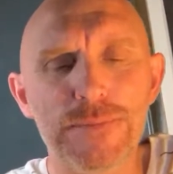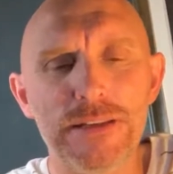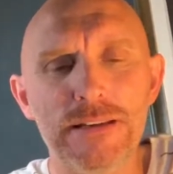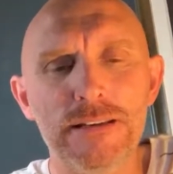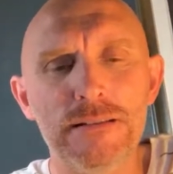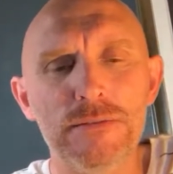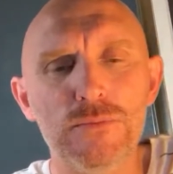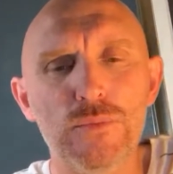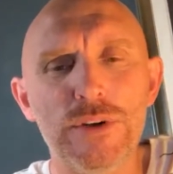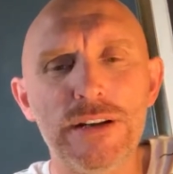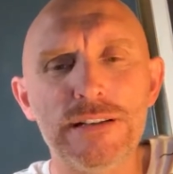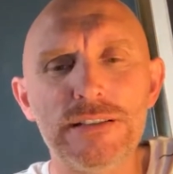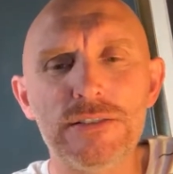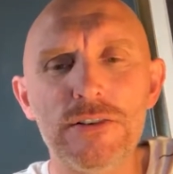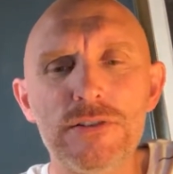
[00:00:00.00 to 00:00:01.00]
And when
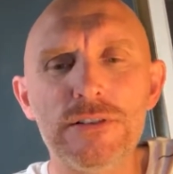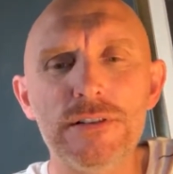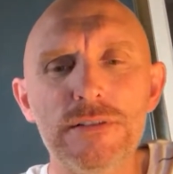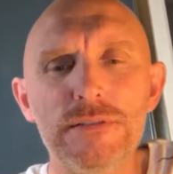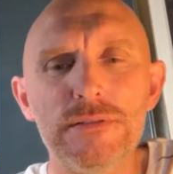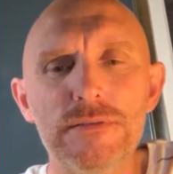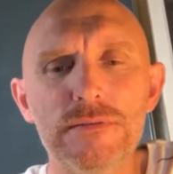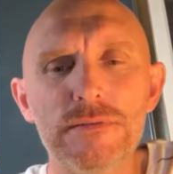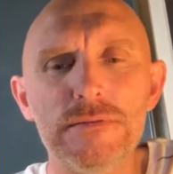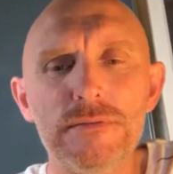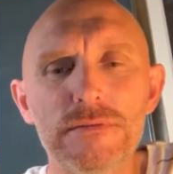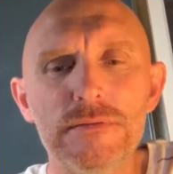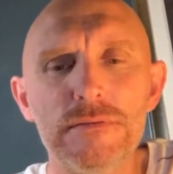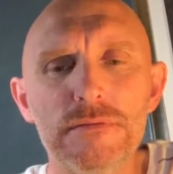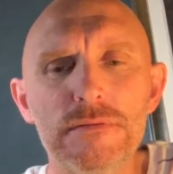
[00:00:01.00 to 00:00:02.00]
I started
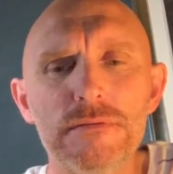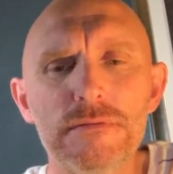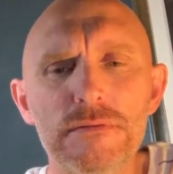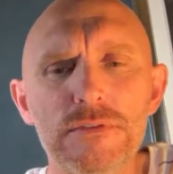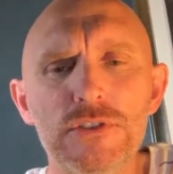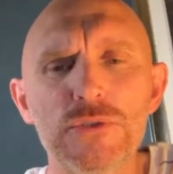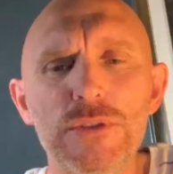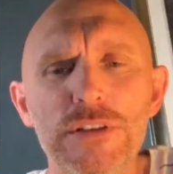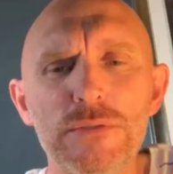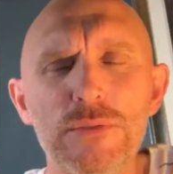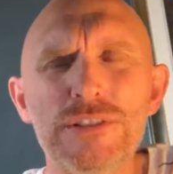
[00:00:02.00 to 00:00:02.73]
doing,